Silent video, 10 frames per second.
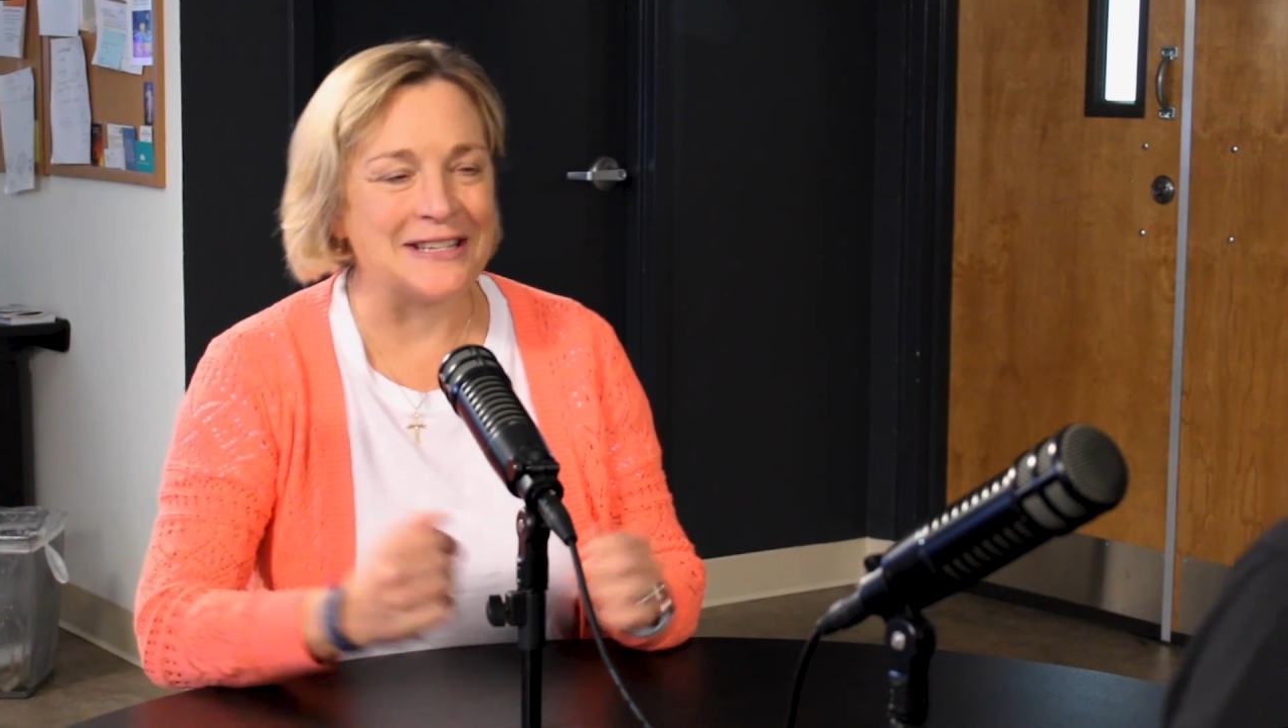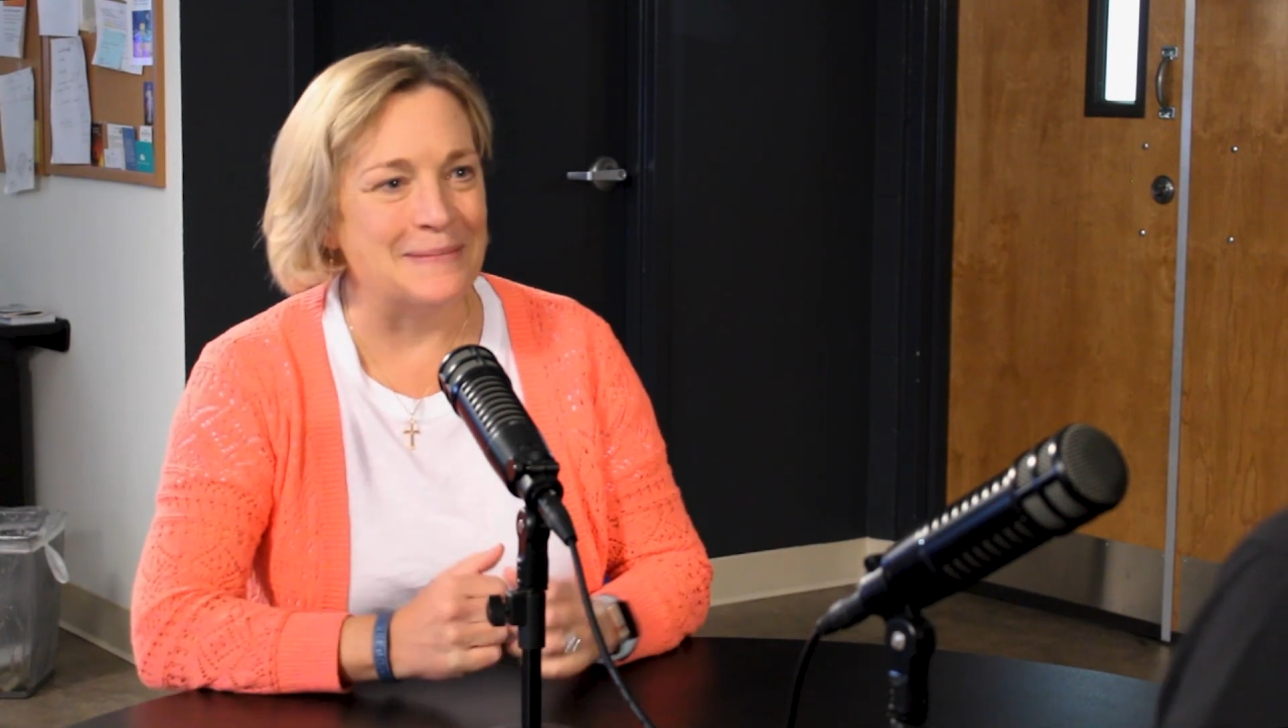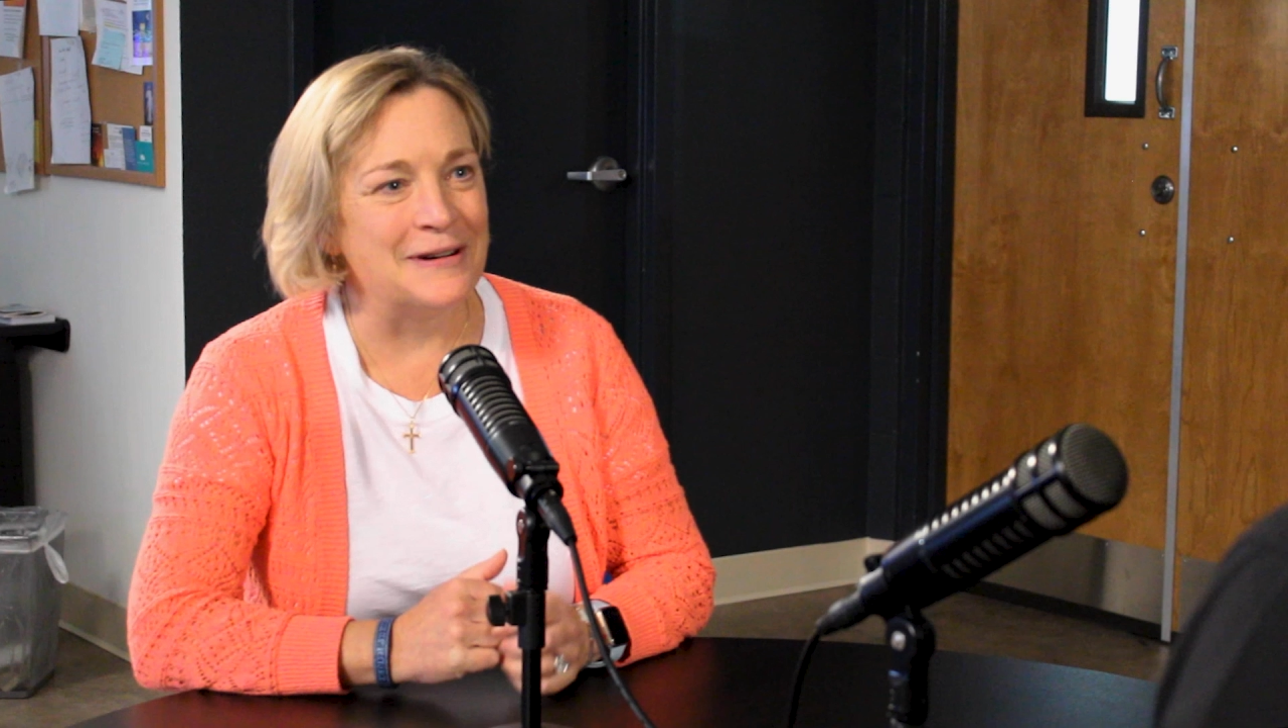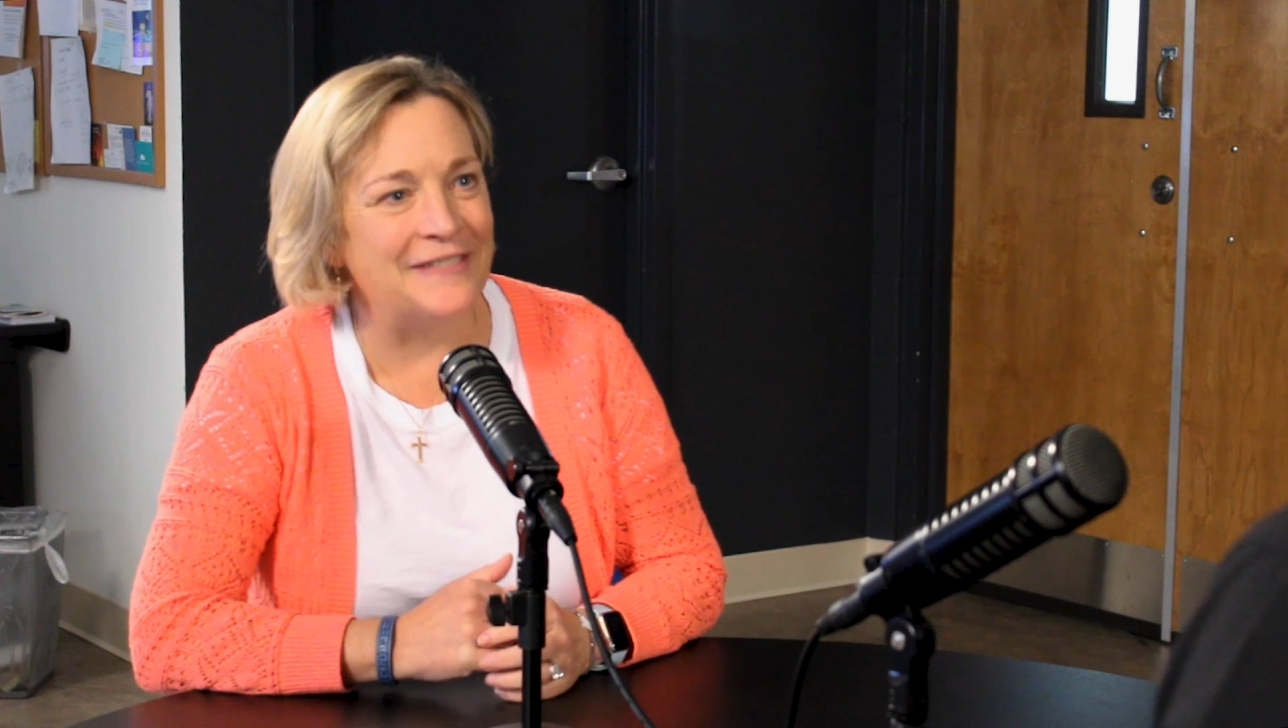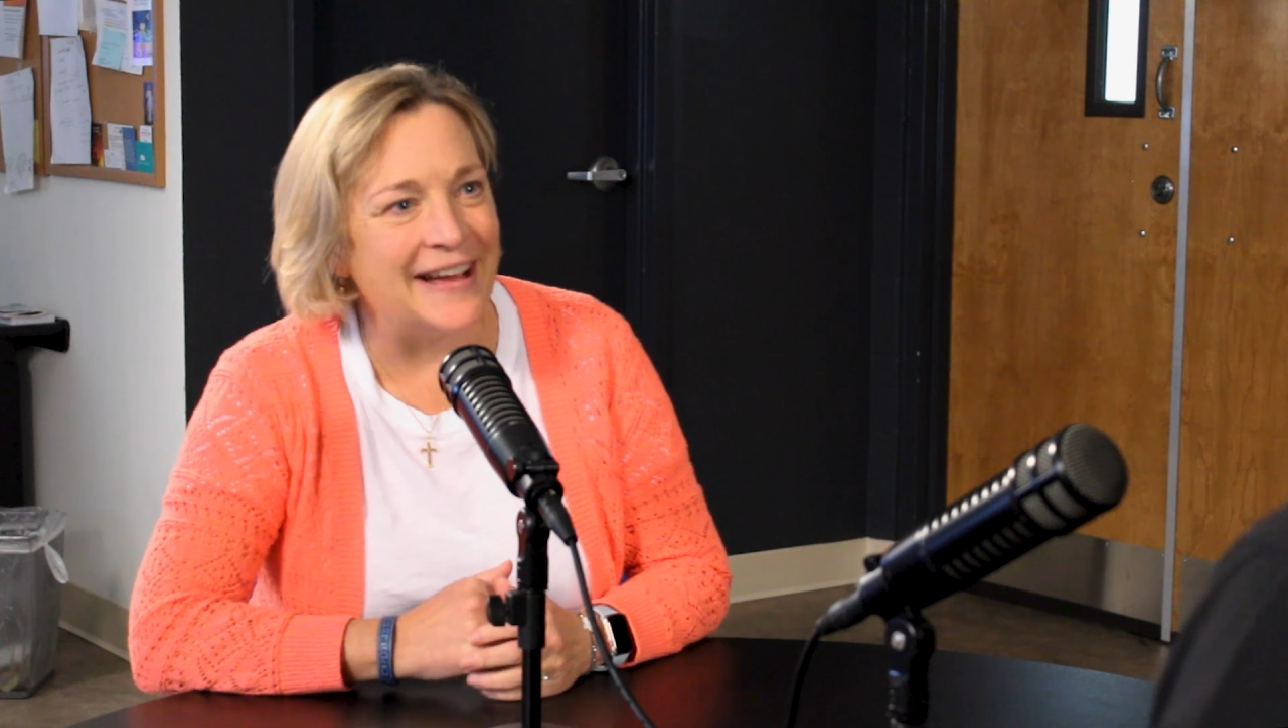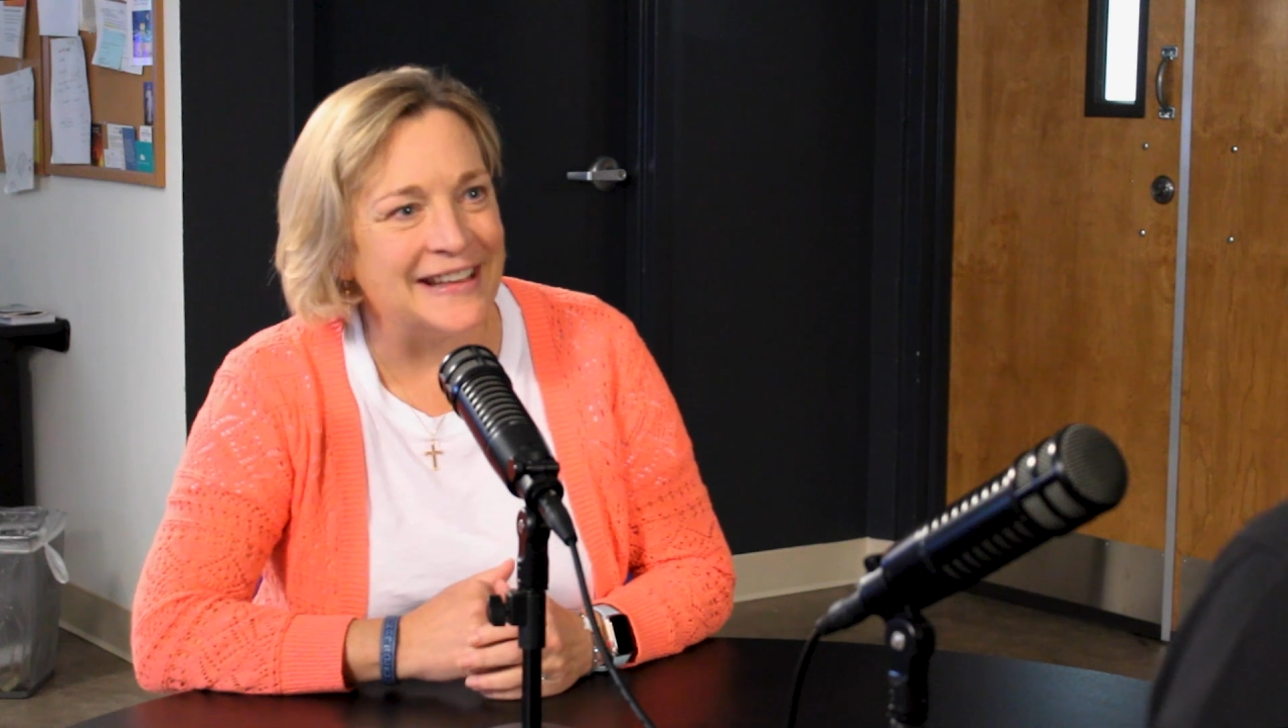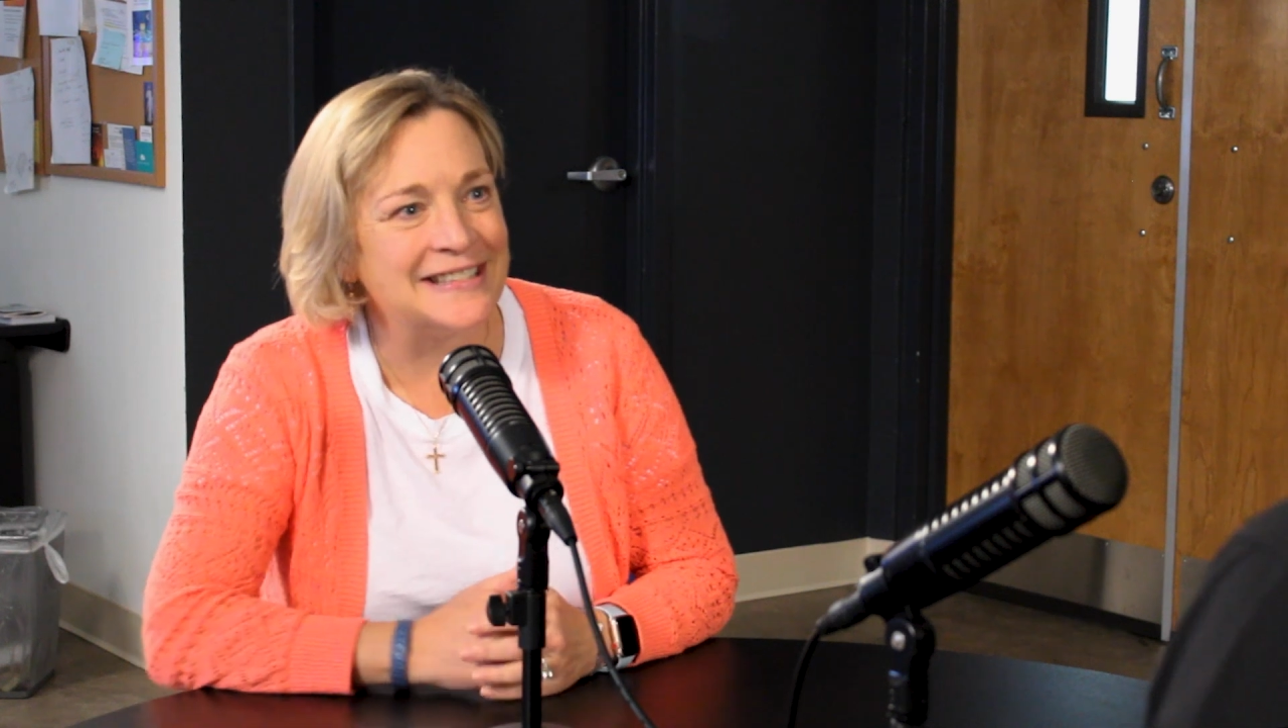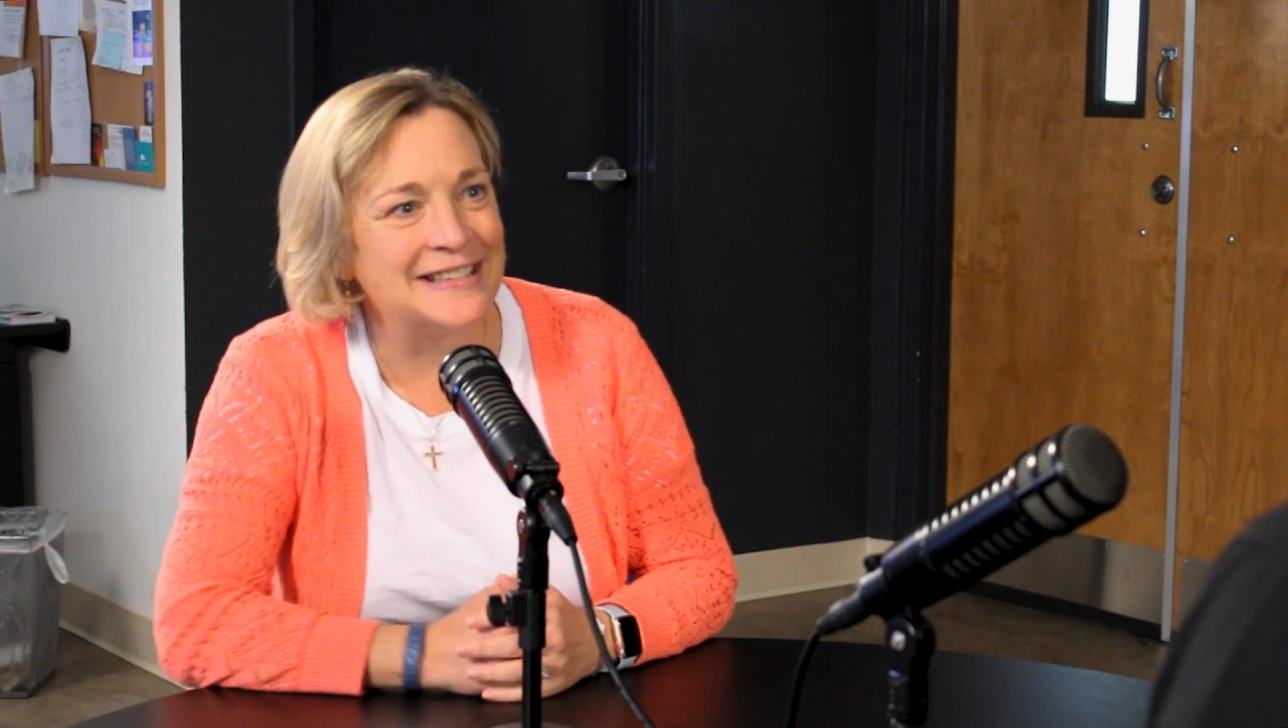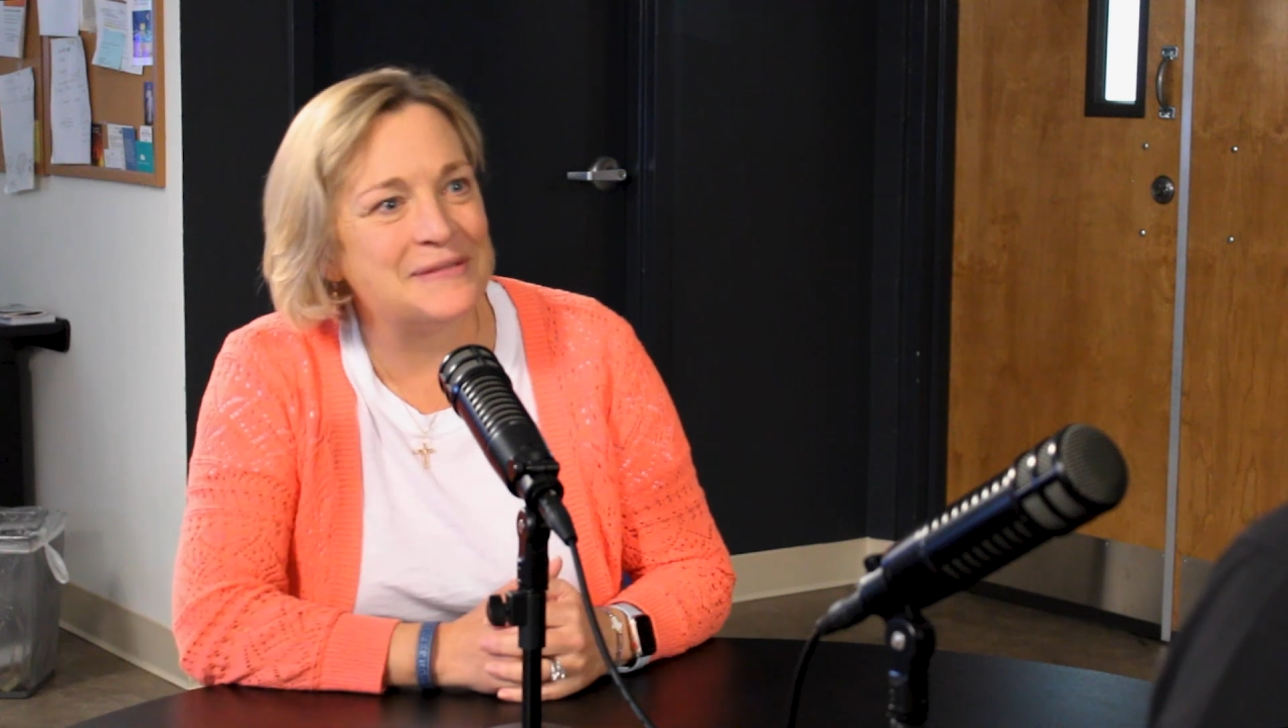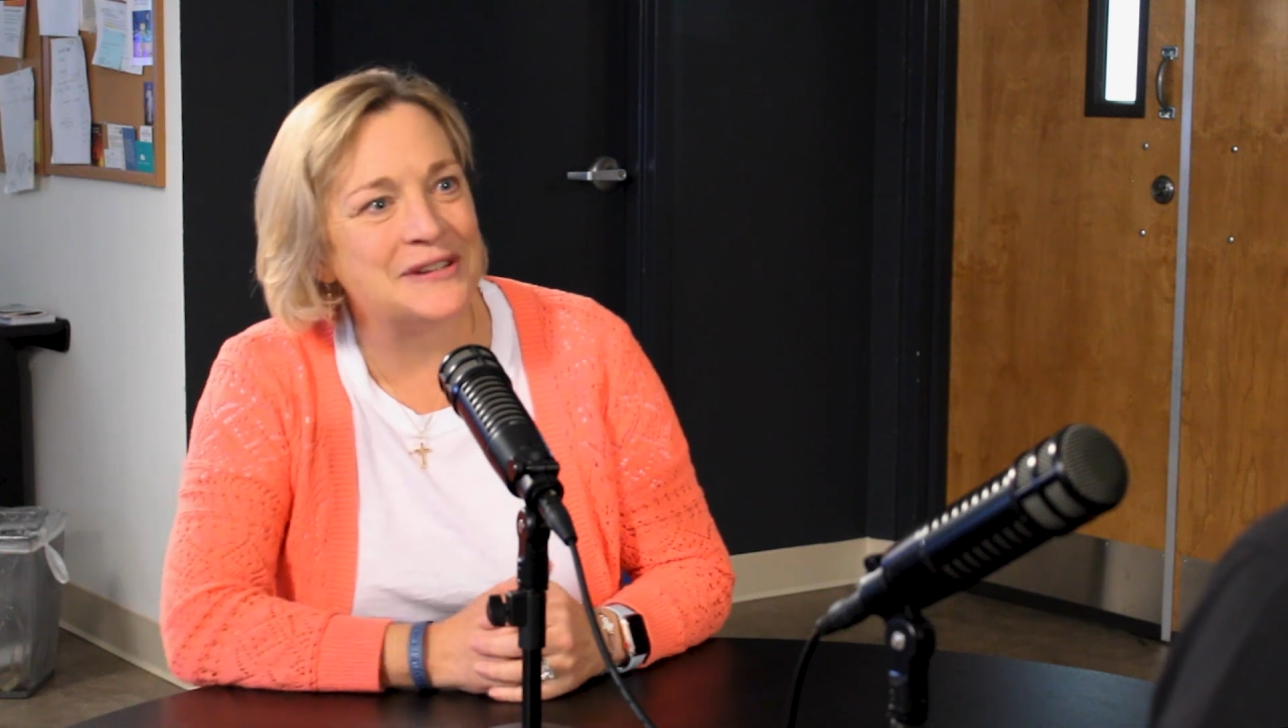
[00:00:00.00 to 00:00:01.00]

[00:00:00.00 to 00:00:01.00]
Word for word: summer fest,